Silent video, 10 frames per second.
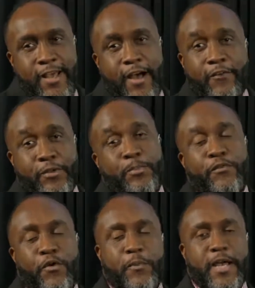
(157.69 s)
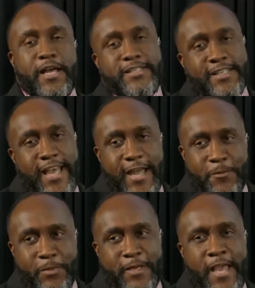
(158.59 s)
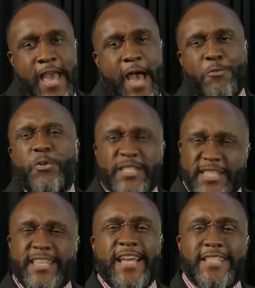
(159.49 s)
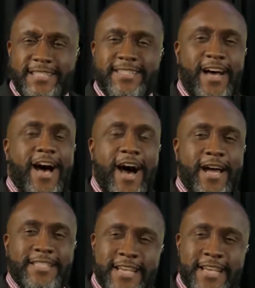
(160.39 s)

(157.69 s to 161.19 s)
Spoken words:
of the Performing Arts Academy. And we want to get into her heart,